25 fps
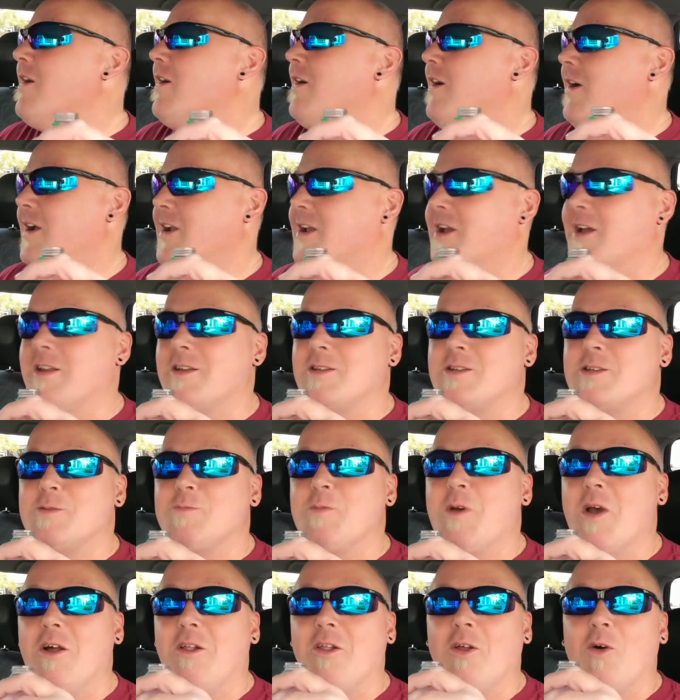I got a
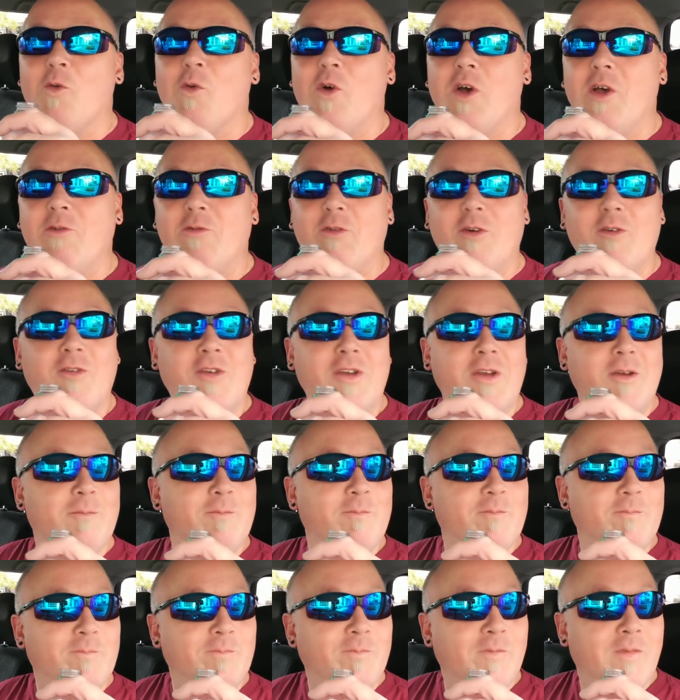smell, a whiff of it.
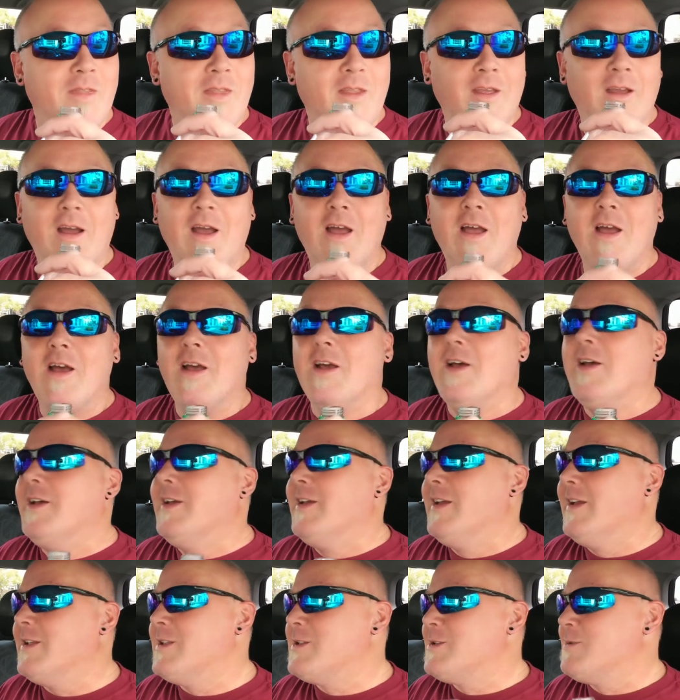
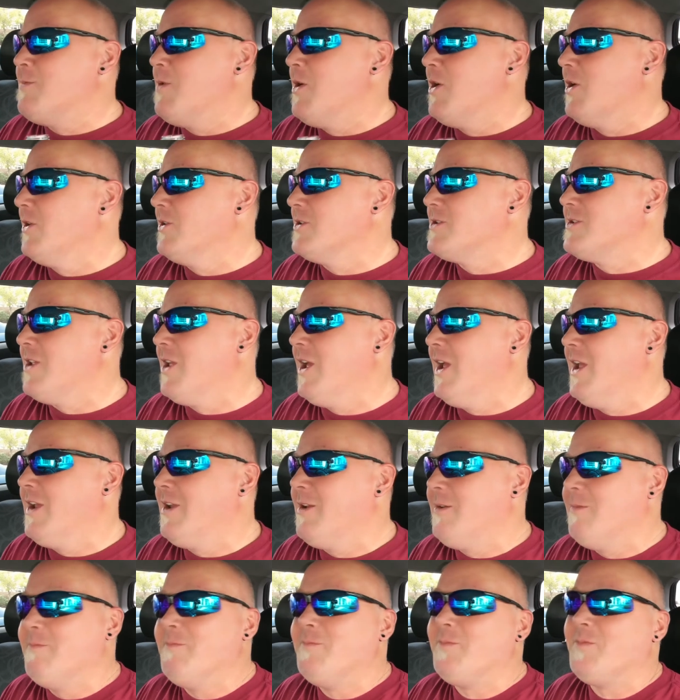It smells
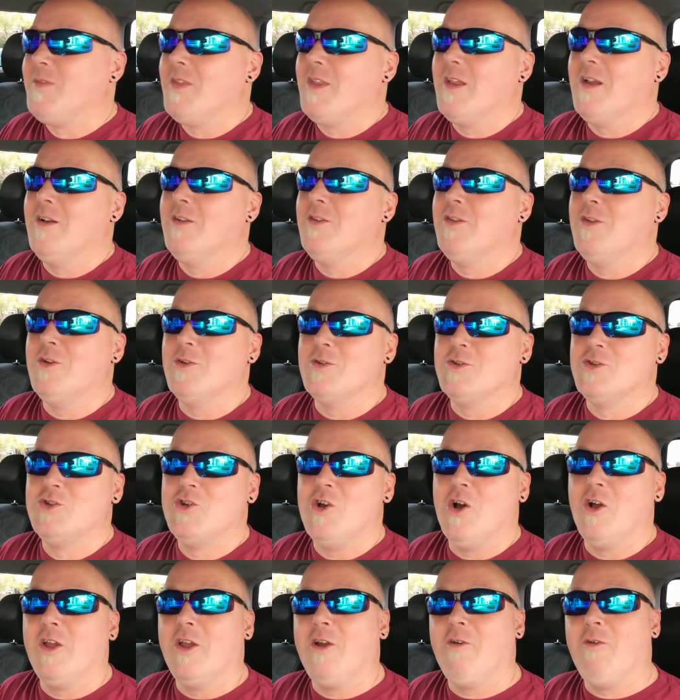like those
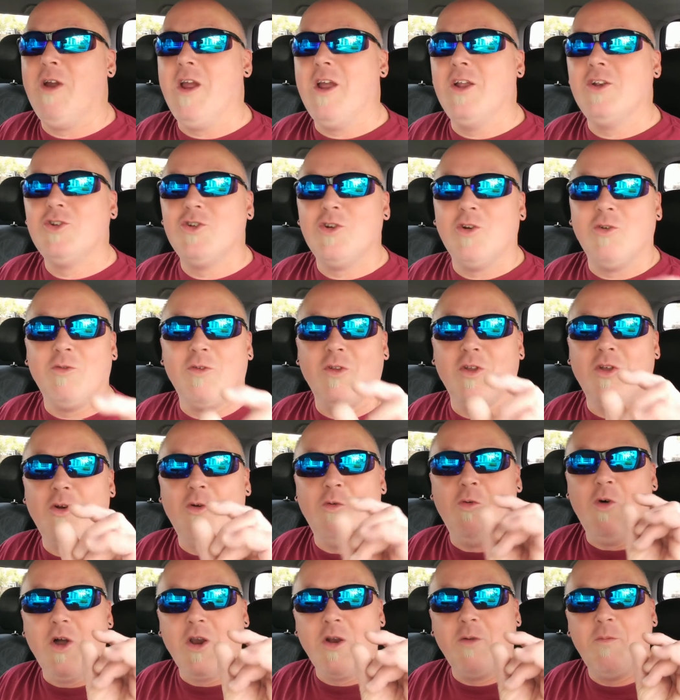Jolly Rancher little
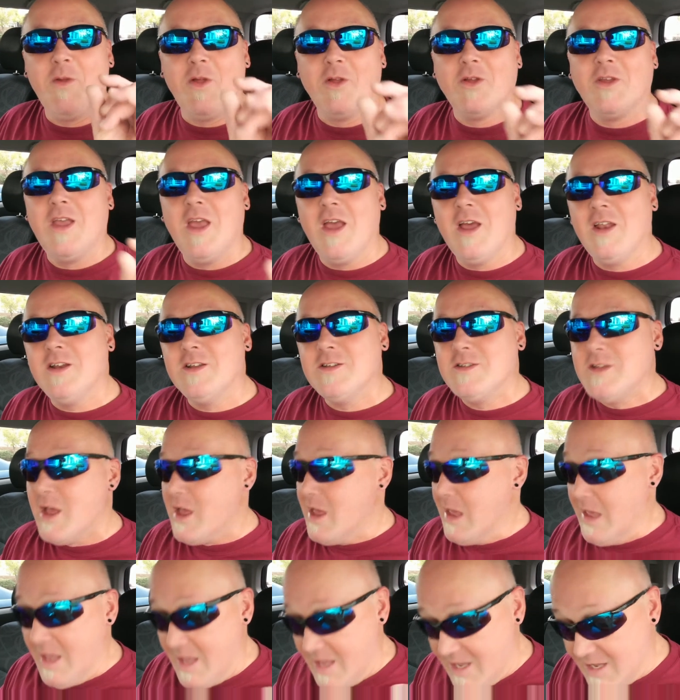watermelon candies.
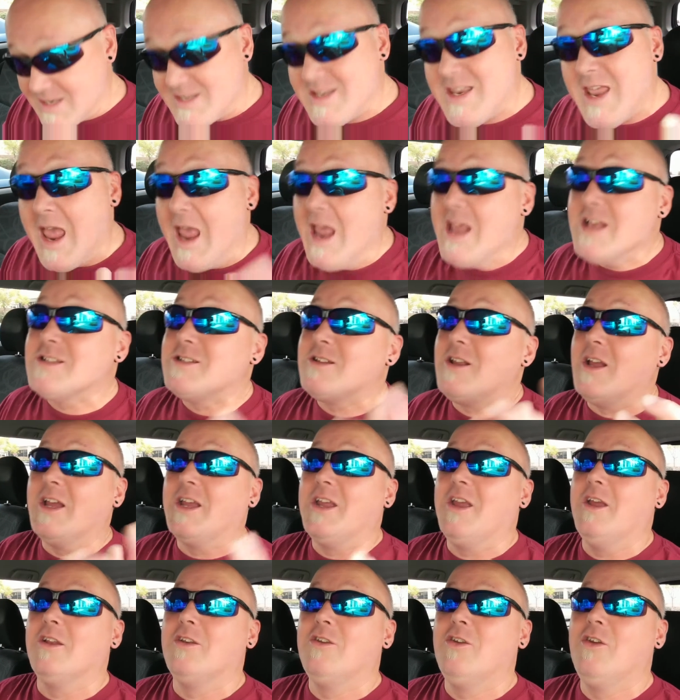It tastes
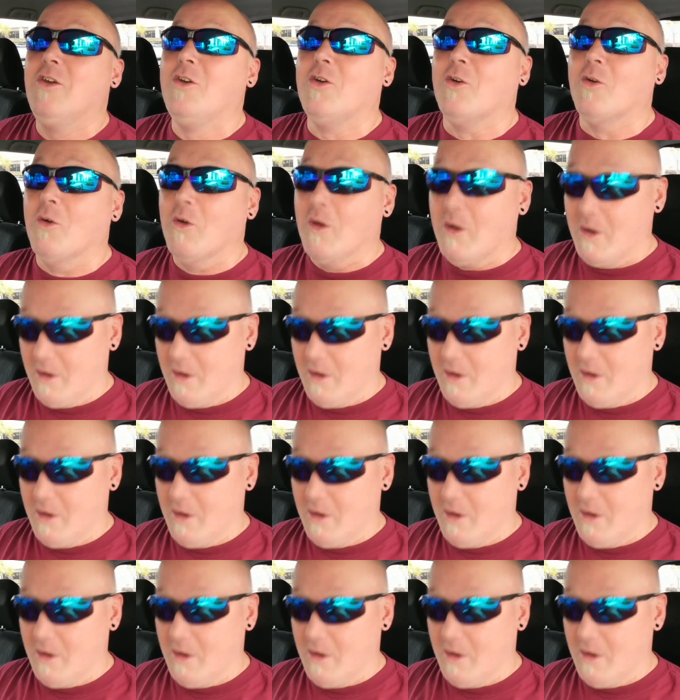like it too.